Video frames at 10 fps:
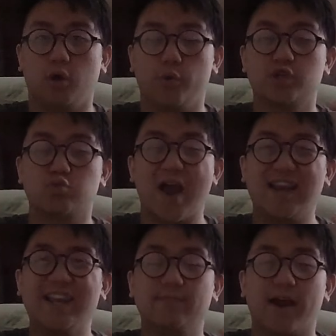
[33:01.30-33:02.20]
which is why
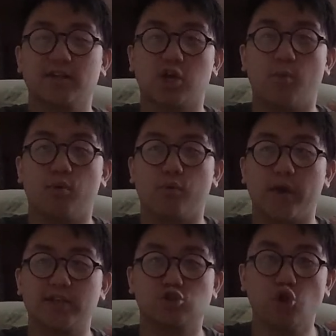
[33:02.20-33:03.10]
leading by example
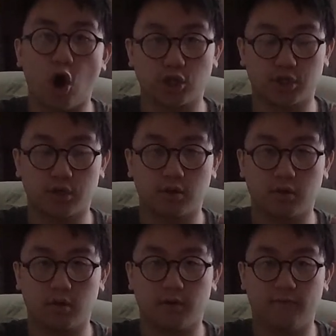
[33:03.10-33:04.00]
is not
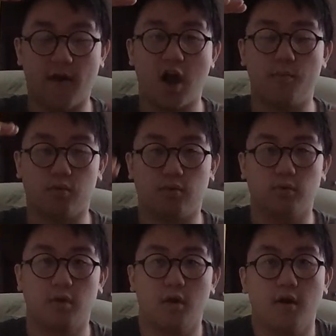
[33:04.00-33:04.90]
viable
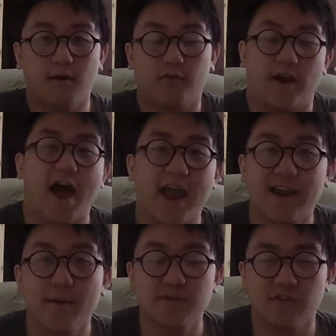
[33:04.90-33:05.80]
for
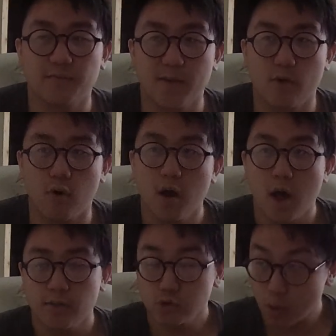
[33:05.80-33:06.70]
99% of people.
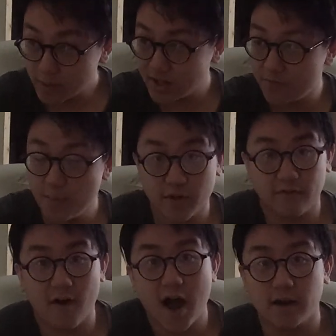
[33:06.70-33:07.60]
Those 1% of people that you
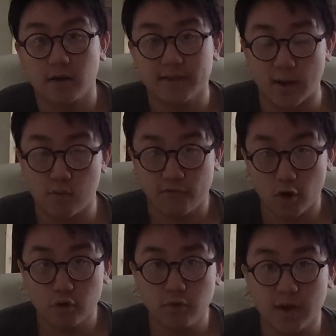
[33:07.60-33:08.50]
find that will
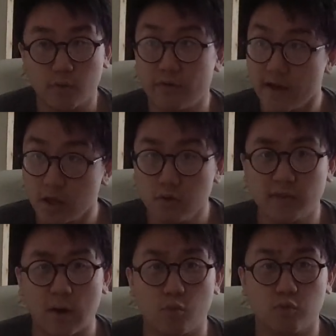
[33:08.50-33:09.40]
follow you, that will revere you,
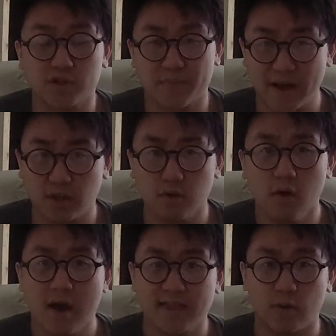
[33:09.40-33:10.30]
that will respect you,
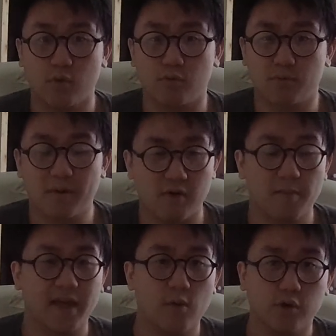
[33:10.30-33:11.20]
that will
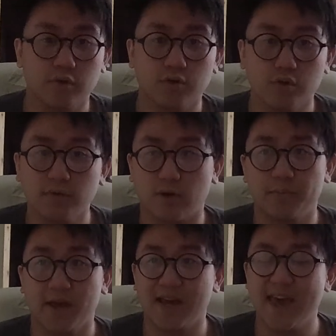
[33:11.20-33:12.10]
replicate what you do, that will
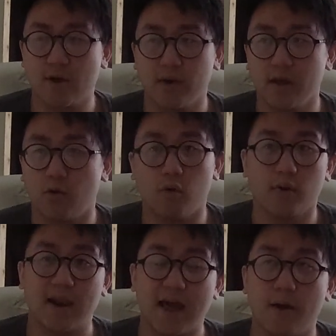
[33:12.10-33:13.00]
be equally or
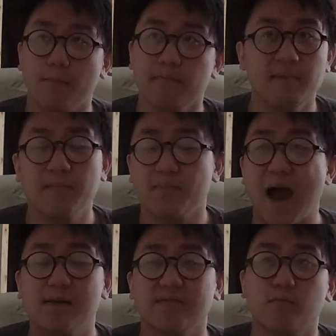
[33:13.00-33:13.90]
maybe
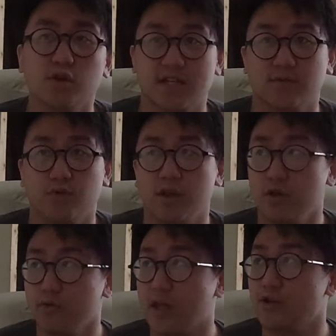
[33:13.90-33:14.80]
perhaps even more successful than
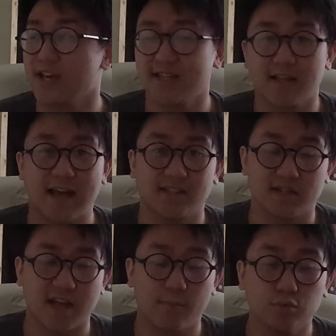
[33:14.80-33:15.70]
you, that you take as
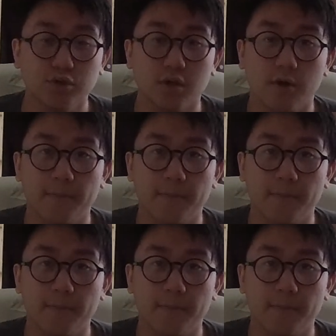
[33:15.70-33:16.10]
disciples,